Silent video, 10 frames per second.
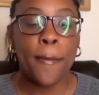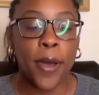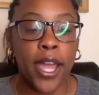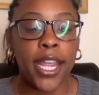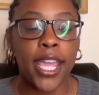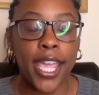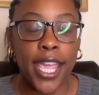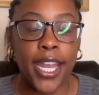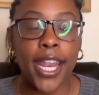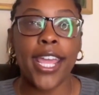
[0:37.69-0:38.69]
But
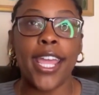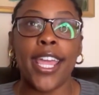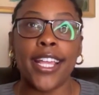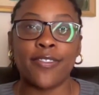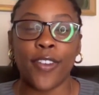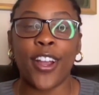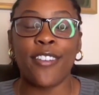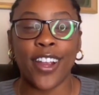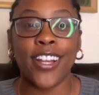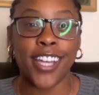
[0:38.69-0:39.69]
it is
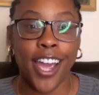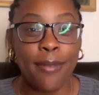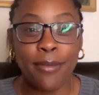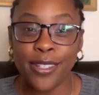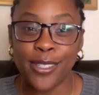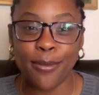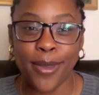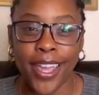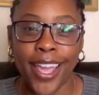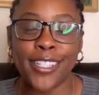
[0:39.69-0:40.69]
very, very time
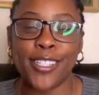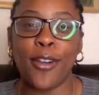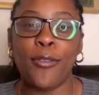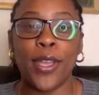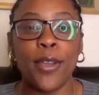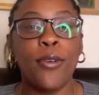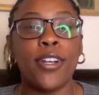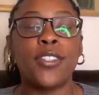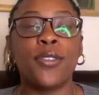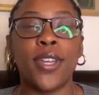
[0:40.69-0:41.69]
consuming. And so we
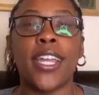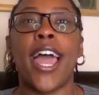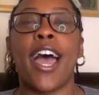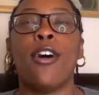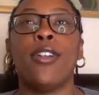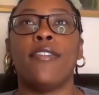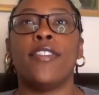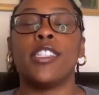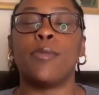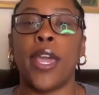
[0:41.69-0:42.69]
want to get out
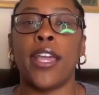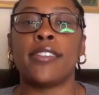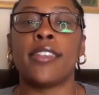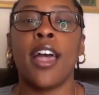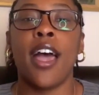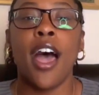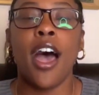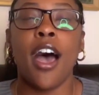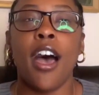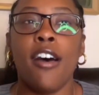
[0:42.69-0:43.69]
of the space
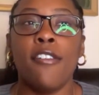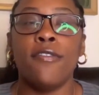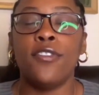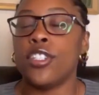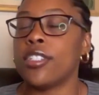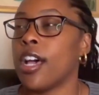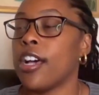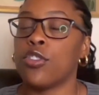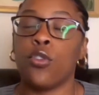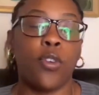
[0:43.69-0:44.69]
of just
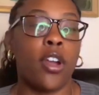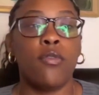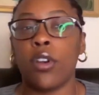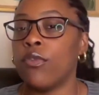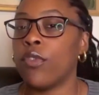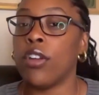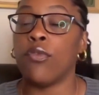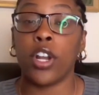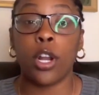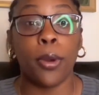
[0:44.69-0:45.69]
hustle, run
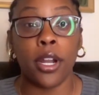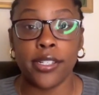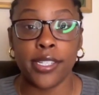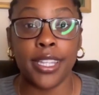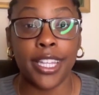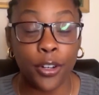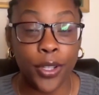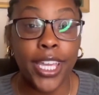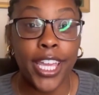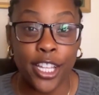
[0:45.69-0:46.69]
our bodies
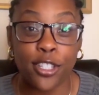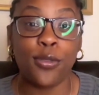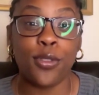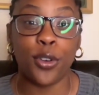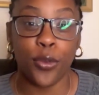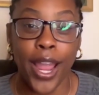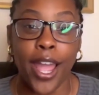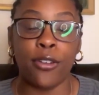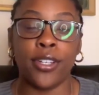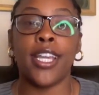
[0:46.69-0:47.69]
literally into the
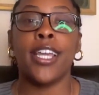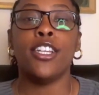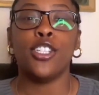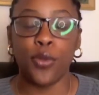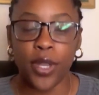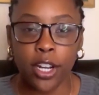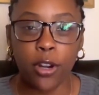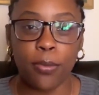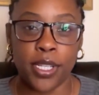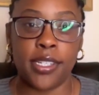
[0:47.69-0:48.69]
ground to get
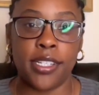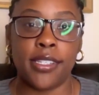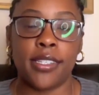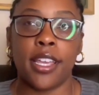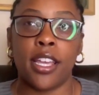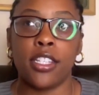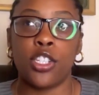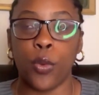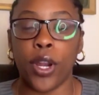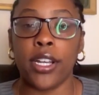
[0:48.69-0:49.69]
our business
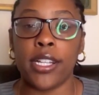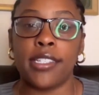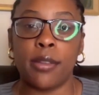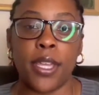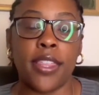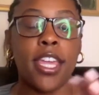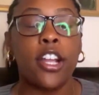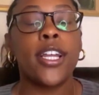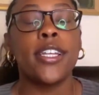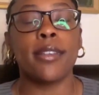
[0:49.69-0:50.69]
to where it needs to be.
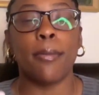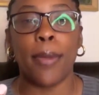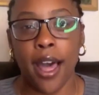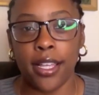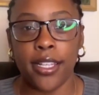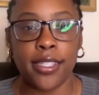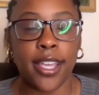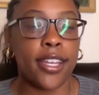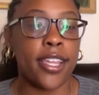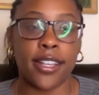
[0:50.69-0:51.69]
There is a
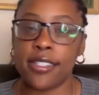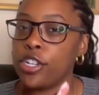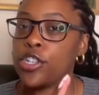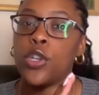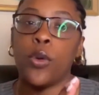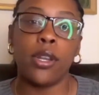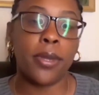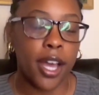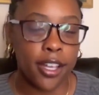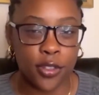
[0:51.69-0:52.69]
balance. And yes, there is going to
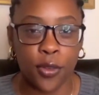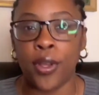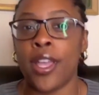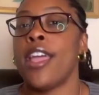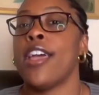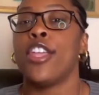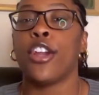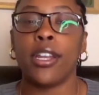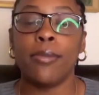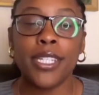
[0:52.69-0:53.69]
be hustle.
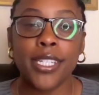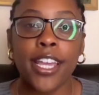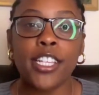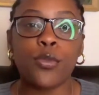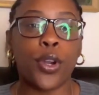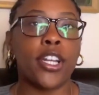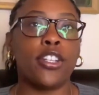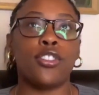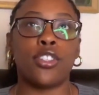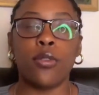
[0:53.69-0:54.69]
There are going to be days where
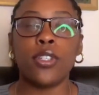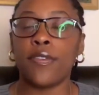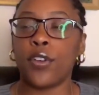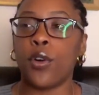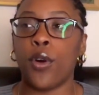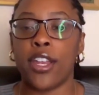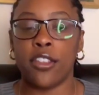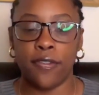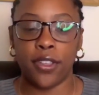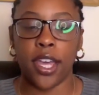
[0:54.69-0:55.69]
it is so difficult
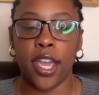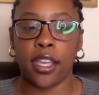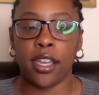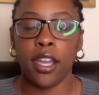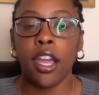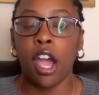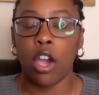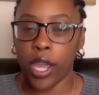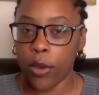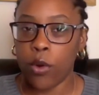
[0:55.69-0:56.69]
and you feel like,
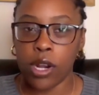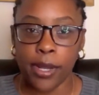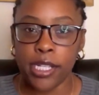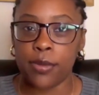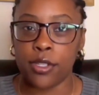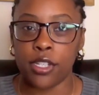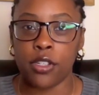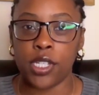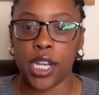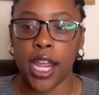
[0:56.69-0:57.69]
okay, what am I supposed to
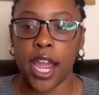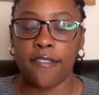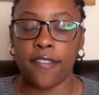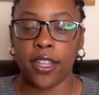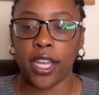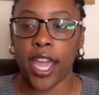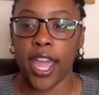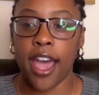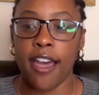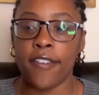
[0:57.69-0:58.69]
do today? I feel like
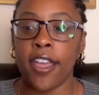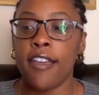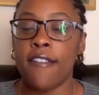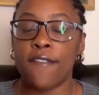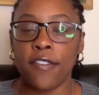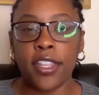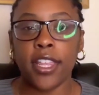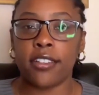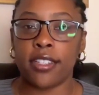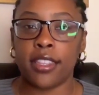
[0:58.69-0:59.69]
I have
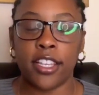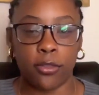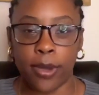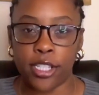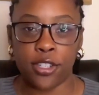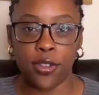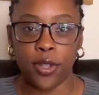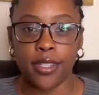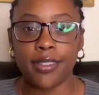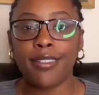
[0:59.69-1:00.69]
50,000 things on my to-do
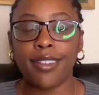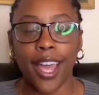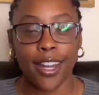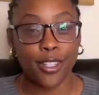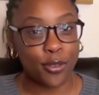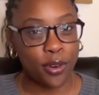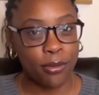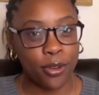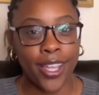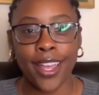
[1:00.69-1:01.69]
list. That is
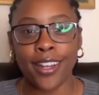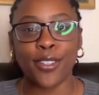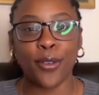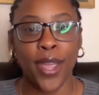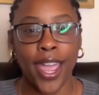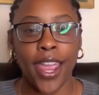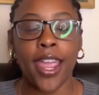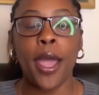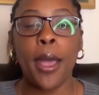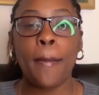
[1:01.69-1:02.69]
normal and that is okay.